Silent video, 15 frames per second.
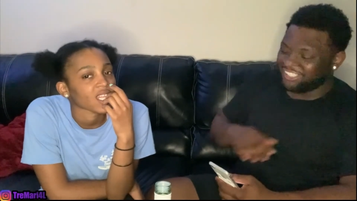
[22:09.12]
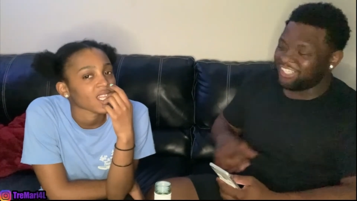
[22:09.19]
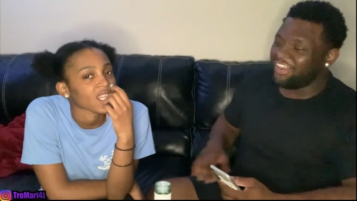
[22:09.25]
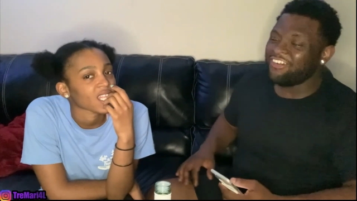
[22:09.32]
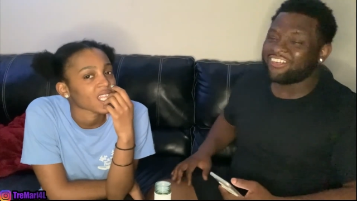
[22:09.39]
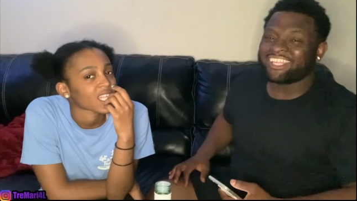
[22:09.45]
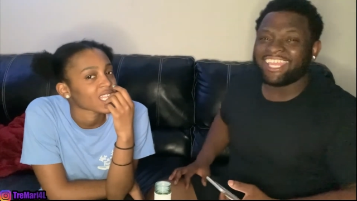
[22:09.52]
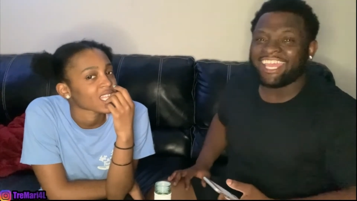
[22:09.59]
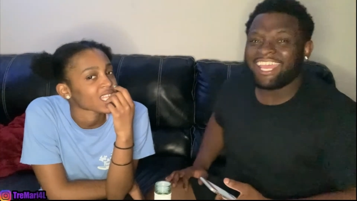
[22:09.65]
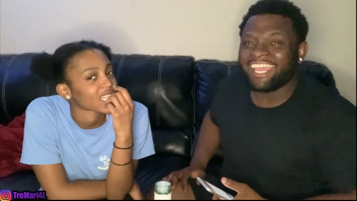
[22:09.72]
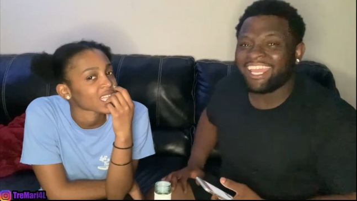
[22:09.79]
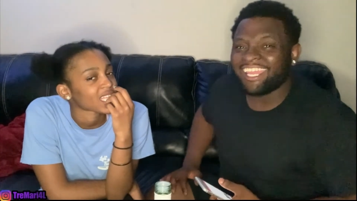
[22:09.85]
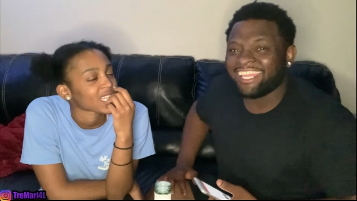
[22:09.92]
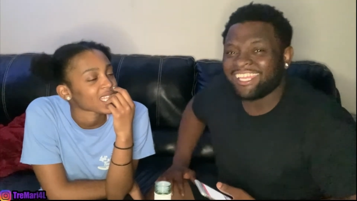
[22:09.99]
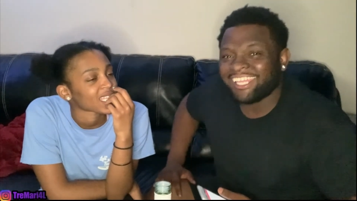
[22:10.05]

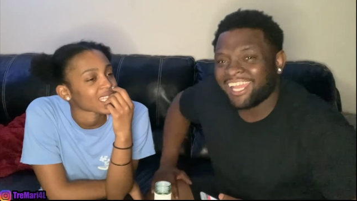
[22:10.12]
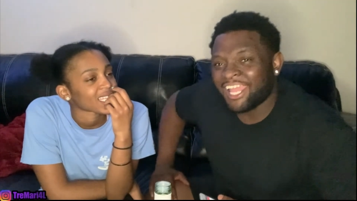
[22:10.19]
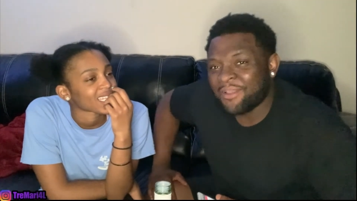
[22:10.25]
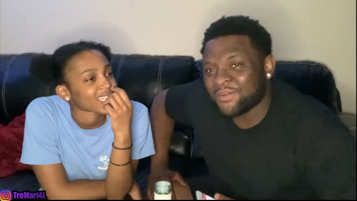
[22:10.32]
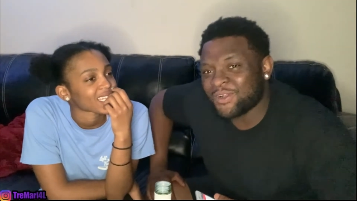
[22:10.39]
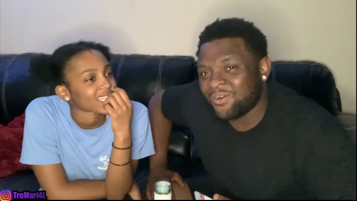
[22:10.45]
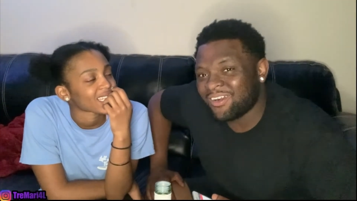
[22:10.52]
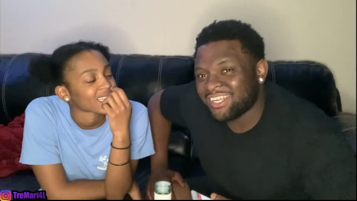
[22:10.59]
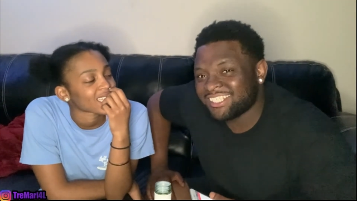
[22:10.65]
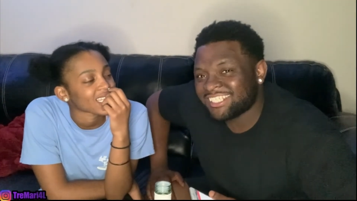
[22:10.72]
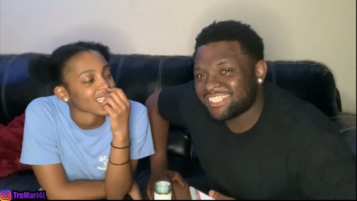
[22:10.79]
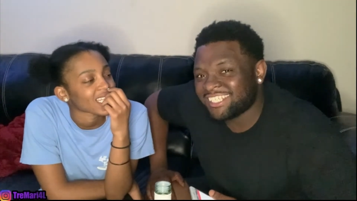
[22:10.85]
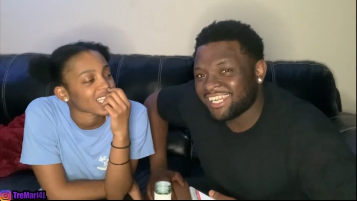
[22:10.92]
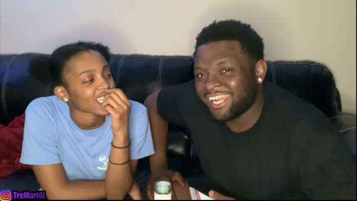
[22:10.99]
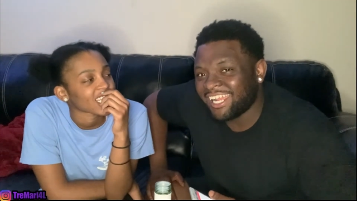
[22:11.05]
Speaker 1: Okay, I have a
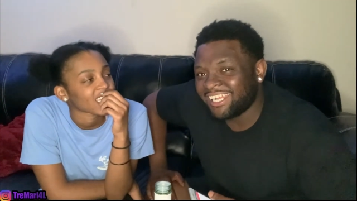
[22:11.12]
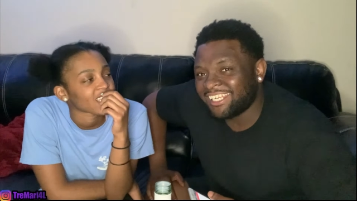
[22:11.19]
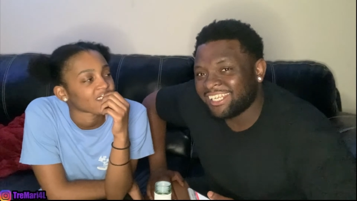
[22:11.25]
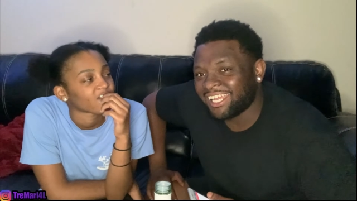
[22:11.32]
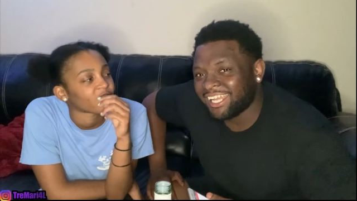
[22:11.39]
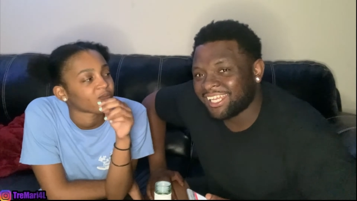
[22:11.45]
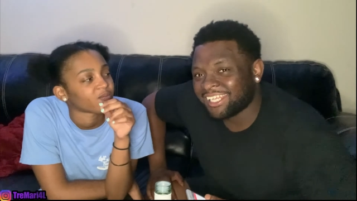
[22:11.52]
question.